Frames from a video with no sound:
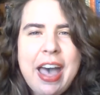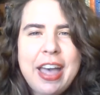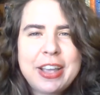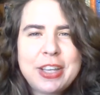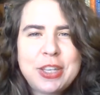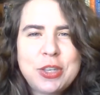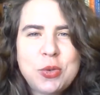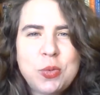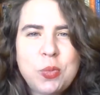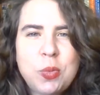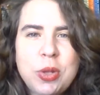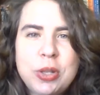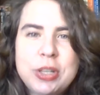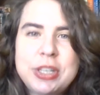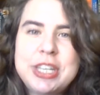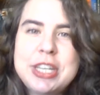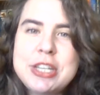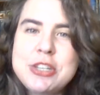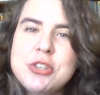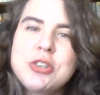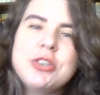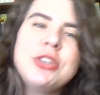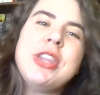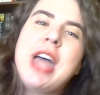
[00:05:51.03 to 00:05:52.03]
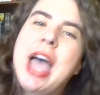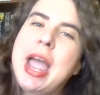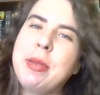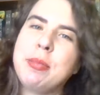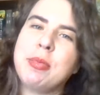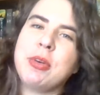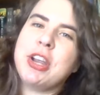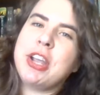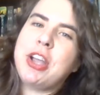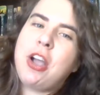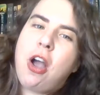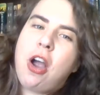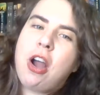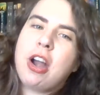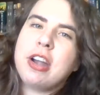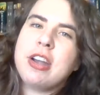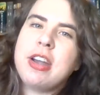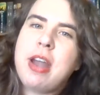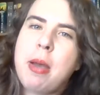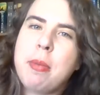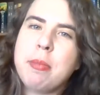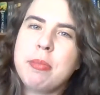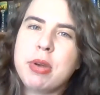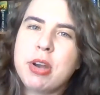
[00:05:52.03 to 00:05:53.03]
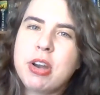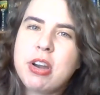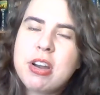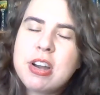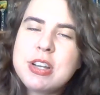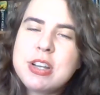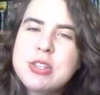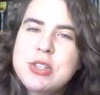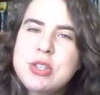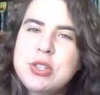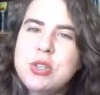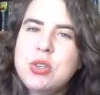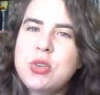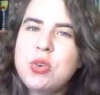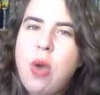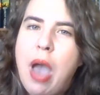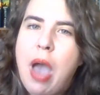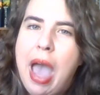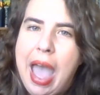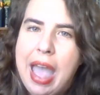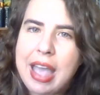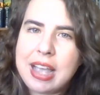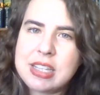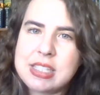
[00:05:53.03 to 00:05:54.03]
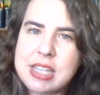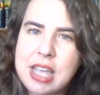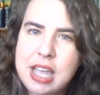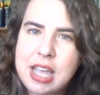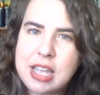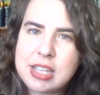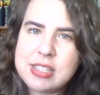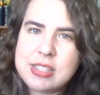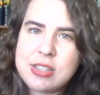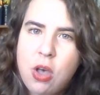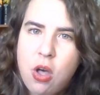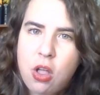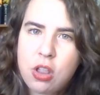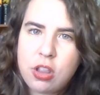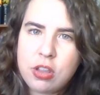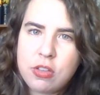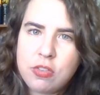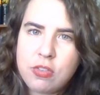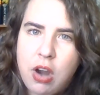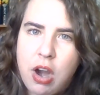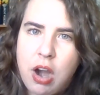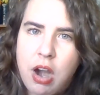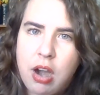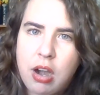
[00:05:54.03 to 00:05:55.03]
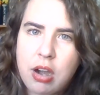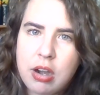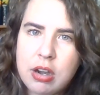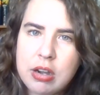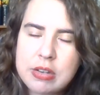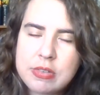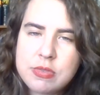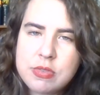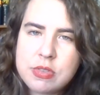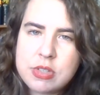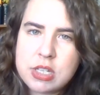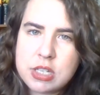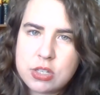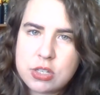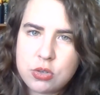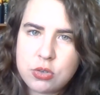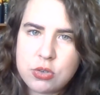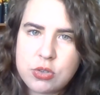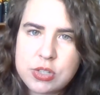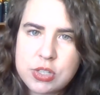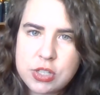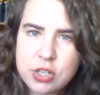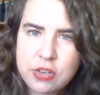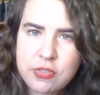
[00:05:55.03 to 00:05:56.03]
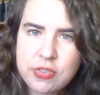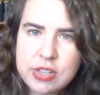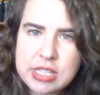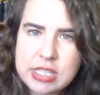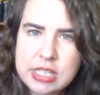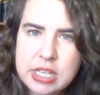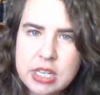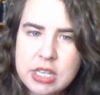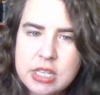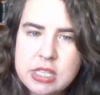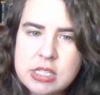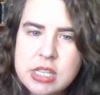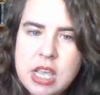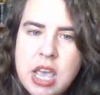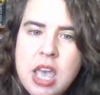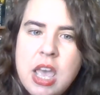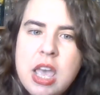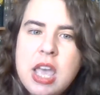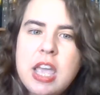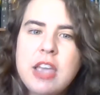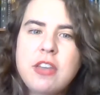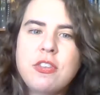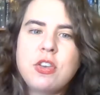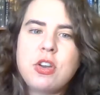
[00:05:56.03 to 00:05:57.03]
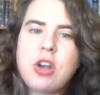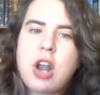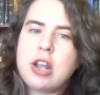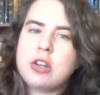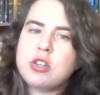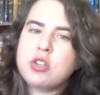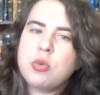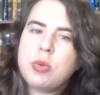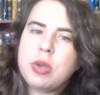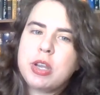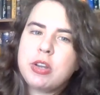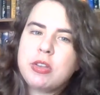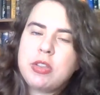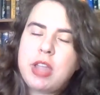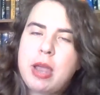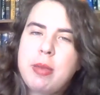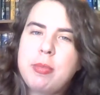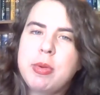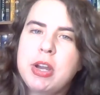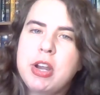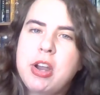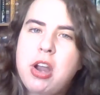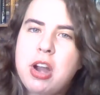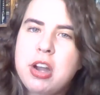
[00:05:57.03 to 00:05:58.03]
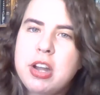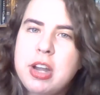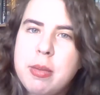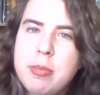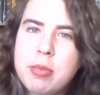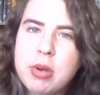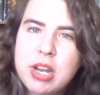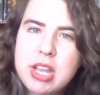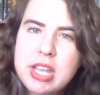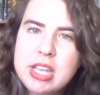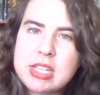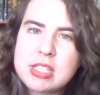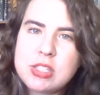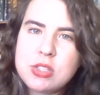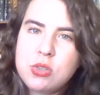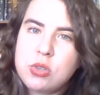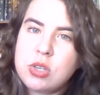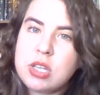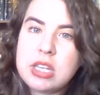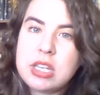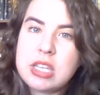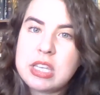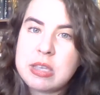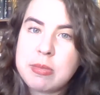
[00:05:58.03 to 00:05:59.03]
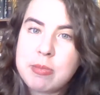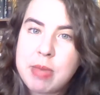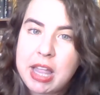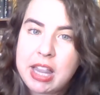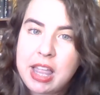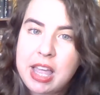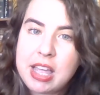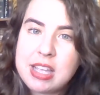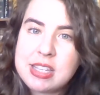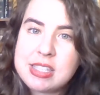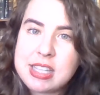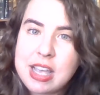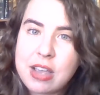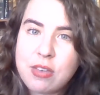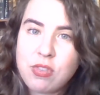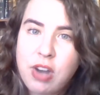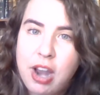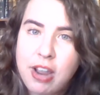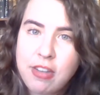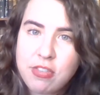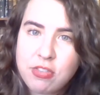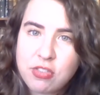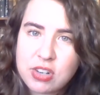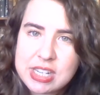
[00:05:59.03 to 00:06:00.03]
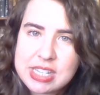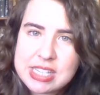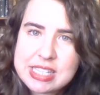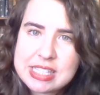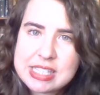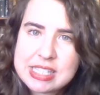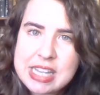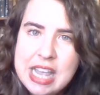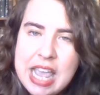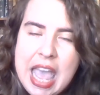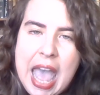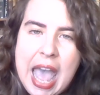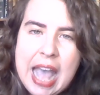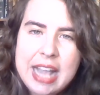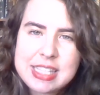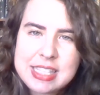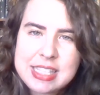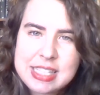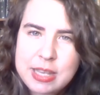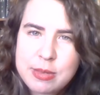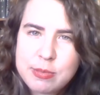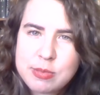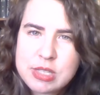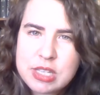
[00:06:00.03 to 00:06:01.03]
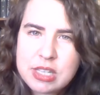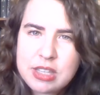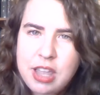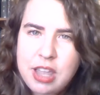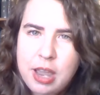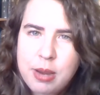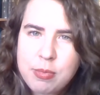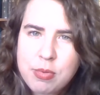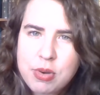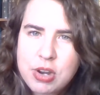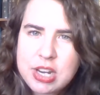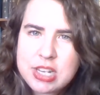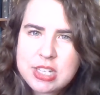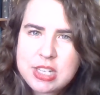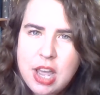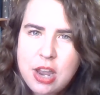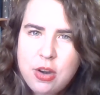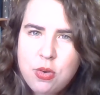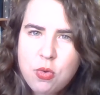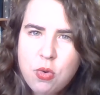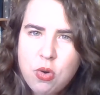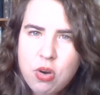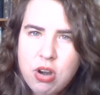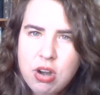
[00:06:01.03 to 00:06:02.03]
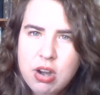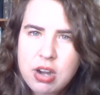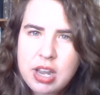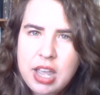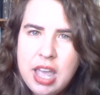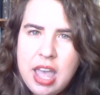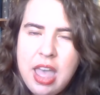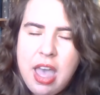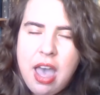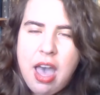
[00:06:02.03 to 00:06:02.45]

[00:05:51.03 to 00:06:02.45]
You will need your library card number to access all of our digital services. If you're not sure what your library card number is, you can email us at reference@cmclibrary.org.